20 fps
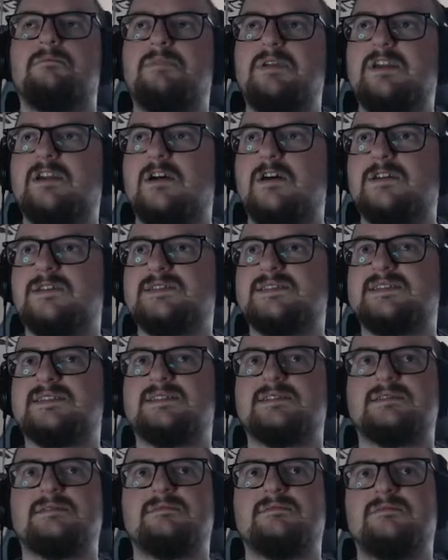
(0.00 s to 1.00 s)

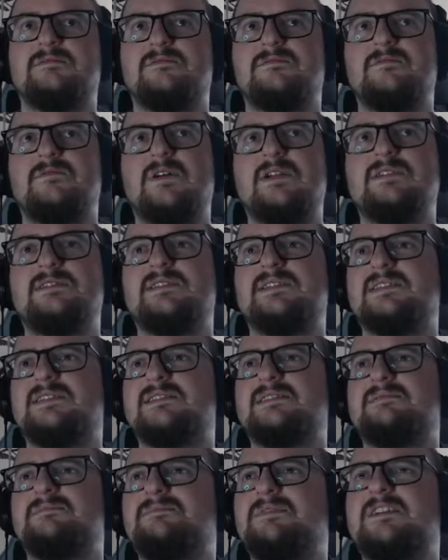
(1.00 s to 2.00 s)
Because, well,
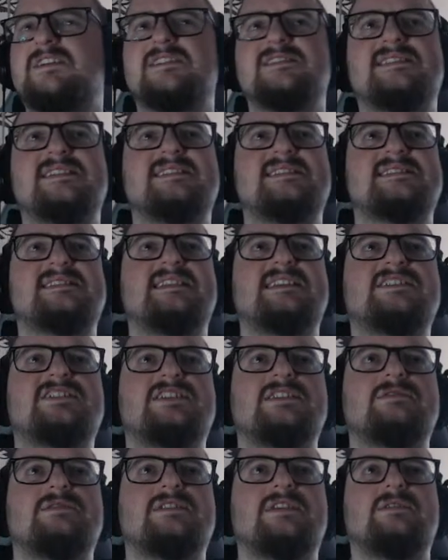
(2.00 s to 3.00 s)
because this is
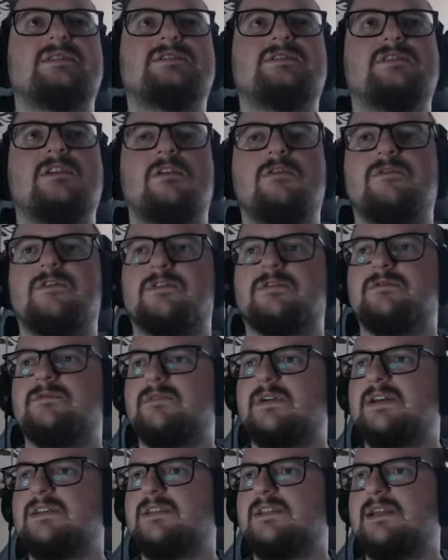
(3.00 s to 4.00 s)
literally what I want to go for,
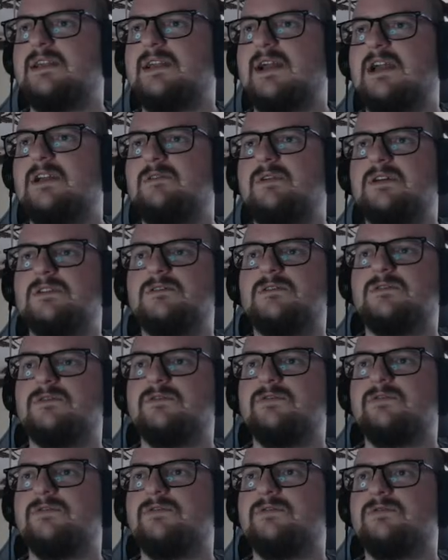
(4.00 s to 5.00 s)
right? Like I want
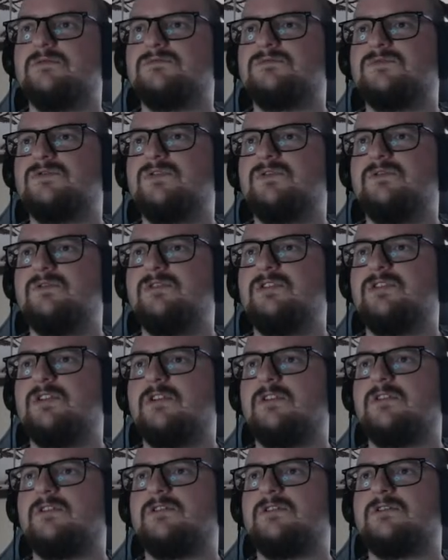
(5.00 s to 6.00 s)
to do
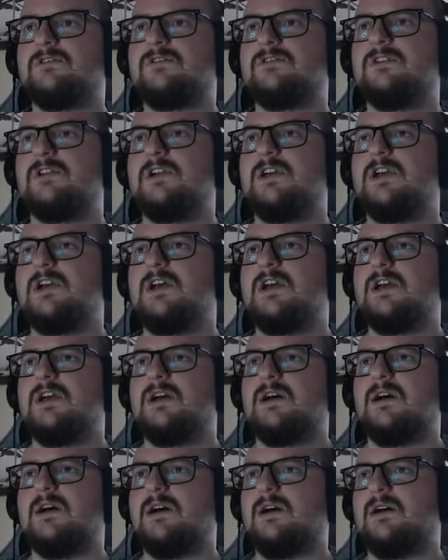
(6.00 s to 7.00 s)
your
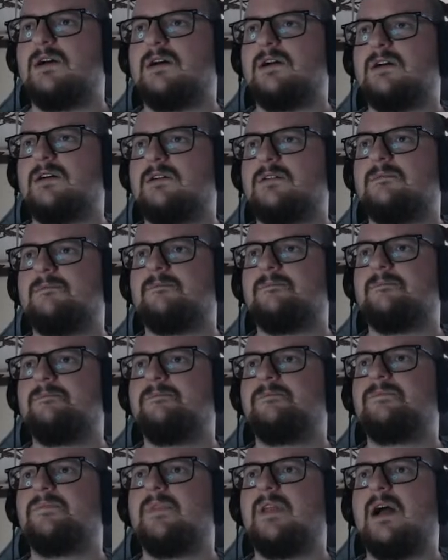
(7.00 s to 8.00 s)

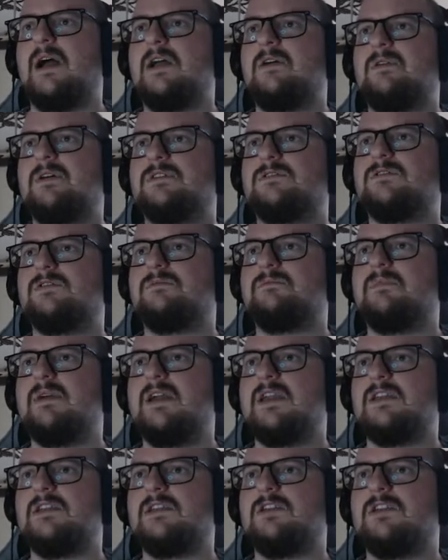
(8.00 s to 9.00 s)
I want to
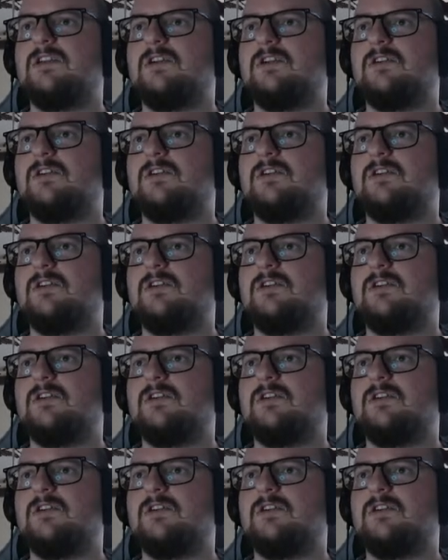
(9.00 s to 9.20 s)
make